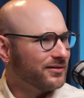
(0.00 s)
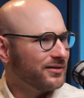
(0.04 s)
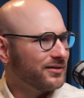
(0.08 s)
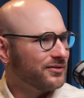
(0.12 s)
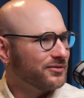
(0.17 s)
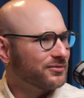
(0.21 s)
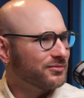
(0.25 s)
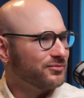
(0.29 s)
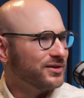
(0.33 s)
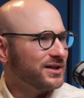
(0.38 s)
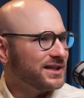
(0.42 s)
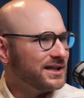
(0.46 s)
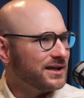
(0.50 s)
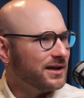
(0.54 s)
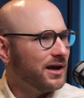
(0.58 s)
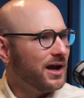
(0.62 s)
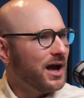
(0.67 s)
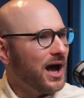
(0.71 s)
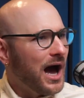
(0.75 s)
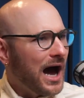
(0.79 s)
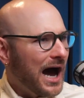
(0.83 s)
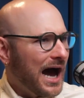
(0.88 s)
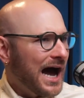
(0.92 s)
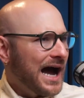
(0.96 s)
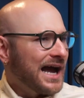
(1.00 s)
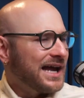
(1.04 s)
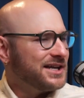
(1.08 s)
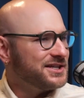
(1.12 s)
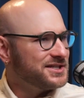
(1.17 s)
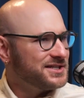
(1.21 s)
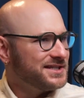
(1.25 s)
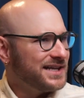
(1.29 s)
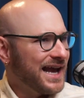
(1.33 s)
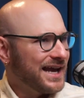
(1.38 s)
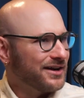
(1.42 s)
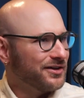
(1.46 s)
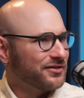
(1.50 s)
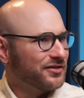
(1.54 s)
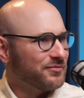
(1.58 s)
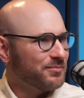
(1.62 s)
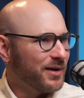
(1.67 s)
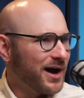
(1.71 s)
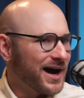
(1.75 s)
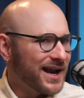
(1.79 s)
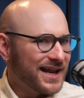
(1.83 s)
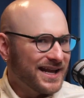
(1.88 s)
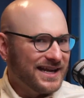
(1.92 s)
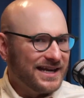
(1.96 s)
these really high standards of
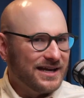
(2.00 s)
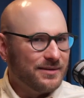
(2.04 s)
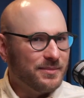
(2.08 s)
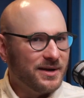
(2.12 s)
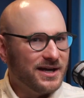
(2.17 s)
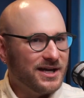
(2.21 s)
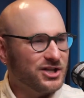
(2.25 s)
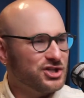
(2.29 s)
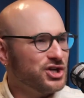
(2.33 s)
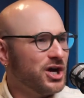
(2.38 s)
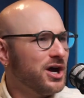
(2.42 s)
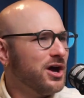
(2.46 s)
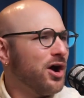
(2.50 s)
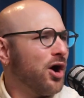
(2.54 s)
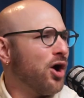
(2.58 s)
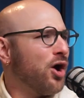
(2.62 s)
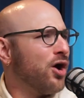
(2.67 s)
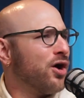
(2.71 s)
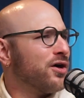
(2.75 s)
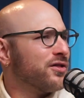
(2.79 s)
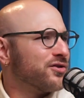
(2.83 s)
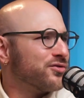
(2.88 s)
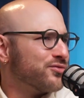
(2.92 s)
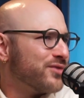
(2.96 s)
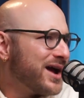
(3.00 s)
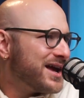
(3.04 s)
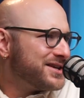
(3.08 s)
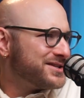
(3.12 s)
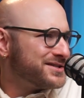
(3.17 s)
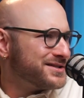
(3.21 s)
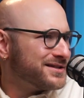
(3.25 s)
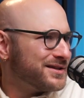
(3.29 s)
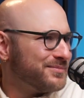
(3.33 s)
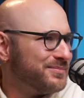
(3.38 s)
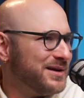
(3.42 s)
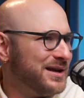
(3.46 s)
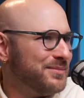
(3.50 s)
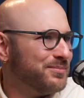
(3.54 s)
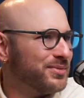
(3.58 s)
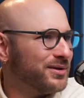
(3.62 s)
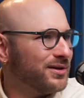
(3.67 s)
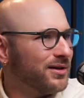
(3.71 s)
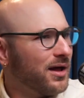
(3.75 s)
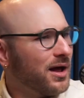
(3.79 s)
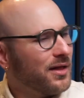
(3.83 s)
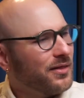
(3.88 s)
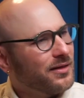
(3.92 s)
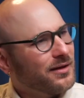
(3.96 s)
body image all the rest of the
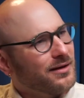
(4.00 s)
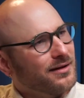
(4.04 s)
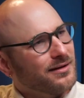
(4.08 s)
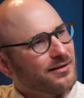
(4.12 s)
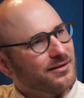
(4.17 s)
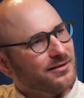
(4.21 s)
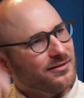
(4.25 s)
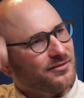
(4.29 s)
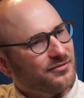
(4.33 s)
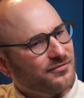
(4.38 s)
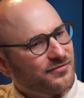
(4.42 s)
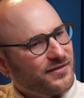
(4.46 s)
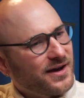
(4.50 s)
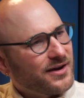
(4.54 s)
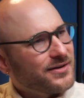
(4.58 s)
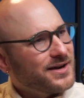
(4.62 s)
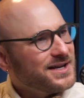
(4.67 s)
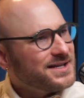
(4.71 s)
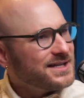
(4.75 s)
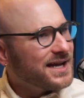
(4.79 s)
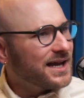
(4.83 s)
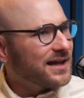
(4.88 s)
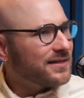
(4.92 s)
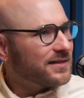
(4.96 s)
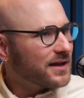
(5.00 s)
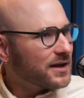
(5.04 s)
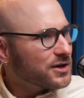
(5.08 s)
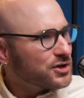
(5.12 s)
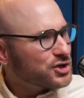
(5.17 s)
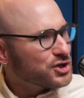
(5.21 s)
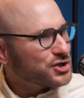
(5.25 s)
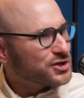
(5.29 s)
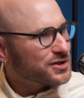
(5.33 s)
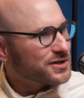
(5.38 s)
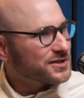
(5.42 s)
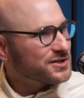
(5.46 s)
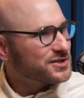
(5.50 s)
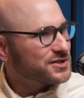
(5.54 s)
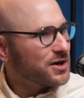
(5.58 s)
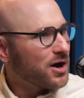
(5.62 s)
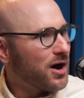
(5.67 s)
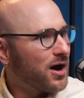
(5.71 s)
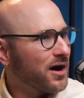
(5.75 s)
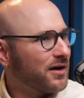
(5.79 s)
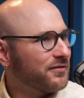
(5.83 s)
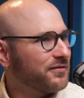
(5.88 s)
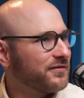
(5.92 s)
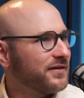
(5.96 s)
people on the ferry take their shirts
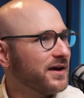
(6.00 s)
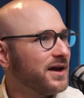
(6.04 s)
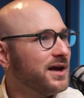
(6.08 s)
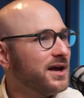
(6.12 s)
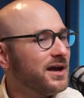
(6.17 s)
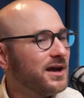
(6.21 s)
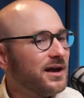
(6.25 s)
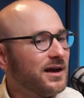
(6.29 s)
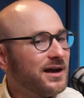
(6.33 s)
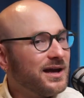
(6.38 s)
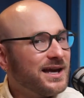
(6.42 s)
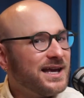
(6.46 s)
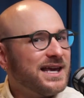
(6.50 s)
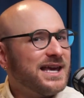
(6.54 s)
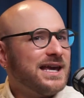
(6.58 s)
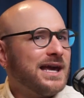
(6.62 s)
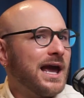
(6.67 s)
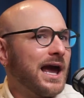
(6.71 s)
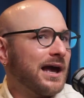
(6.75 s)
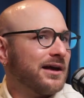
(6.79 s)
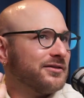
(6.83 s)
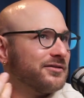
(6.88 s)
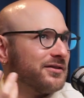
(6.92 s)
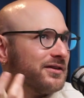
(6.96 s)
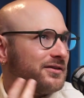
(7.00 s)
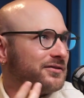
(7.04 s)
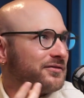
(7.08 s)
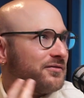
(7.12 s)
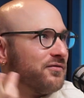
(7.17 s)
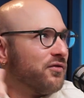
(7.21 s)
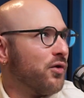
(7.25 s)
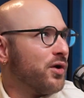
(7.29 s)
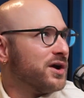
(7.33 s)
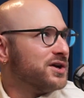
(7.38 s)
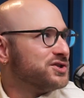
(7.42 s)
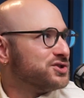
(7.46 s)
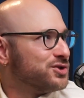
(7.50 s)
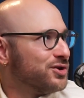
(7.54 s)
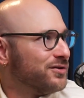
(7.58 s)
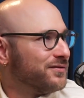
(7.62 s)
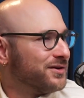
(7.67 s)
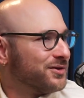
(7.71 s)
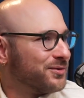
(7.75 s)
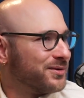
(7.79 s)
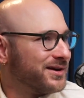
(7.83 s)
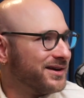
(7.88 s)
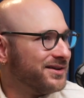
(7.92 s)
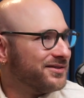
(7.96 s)
off he has his
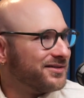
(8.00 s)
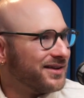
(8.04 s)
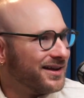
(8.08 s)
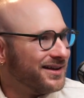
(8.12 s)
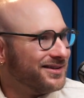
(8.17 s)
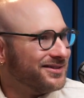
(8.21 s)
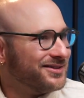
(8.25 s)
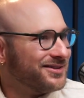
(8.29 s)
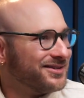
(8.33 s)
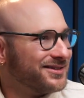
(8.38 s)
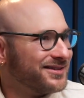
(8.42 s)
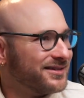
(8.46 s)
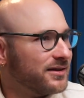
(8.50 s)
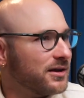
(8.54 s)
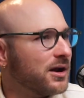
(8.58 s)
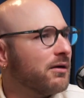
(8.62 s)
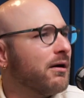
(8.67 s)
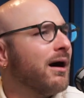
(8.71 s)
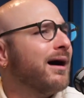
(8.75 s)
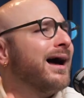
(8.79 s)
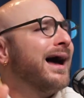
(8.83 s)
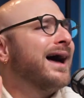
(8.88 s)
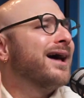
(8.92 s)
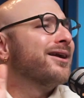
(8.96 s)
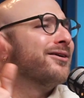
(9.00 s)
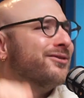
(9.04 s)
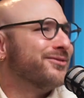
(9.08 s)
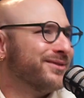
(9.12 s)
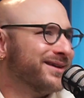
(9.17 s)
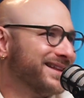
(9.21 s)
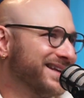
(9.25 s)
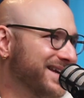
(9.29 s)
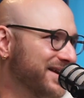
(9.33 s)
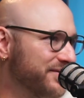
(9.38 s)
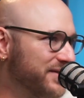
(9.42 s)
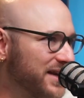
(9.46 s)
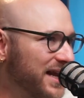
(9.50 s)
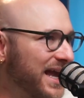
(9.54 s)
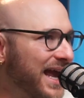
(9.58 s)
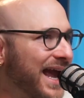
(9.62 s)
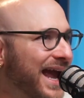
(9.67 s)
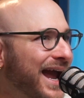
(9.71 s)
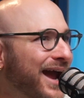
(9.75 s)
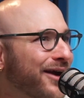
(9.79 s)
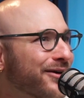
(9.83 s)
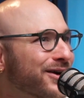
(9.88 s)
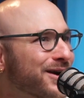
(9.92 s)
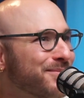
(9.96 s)
voiceover where he says you know i don't really even
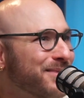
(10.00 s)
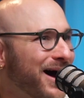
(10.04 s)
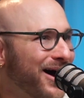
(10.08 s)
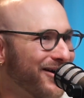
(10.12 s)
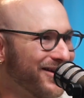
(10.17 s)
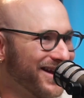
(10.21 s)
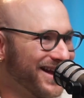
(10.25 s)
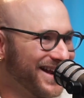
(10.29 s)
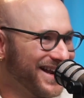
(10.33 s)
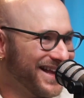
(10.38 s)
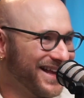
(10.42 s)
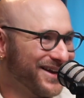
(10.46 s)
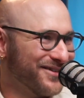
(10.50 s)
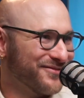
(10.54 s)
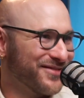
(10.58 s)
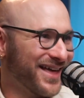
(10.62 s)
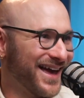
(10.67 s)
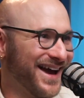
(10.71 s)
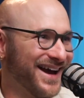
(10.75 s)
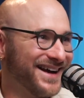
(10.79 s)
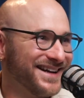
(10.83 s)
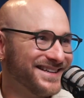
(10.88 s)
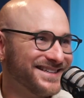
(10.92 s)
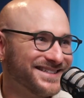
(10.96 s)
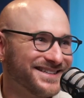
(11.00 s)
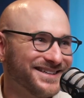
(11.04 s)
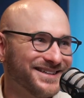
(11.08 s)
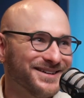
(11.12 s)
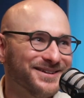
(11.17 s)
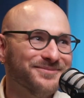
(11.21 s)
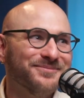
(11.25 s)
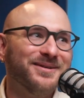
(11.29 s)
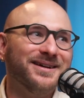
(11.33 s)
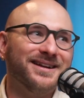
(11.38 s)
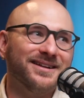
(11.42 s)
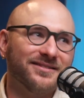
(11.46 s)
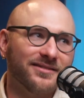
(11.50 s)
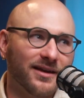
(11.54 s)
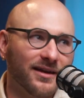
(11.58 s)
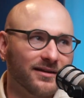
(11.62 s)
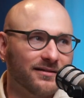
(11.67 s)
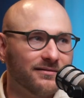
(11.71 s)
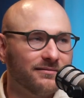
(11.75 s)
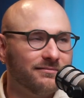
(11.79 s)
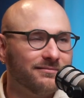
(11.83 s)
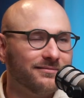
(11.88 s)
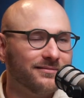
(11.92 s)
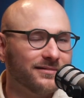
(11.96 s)
care about any sure, of that yeah. but it's like
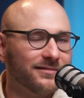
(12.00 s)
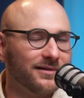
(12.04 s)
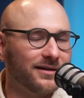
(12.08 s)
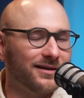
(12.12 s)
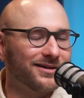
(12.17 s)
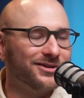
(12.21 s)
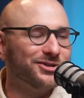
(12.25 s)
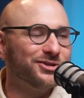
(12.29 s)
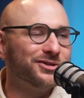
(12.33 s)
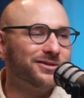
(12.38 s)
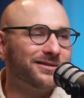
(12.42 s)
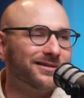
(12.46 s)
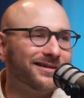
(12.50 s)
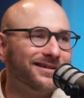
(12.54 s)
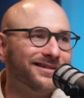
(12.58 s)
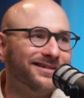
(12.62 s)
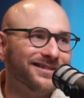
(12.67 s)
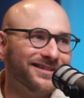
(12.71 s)
yeah, sure you,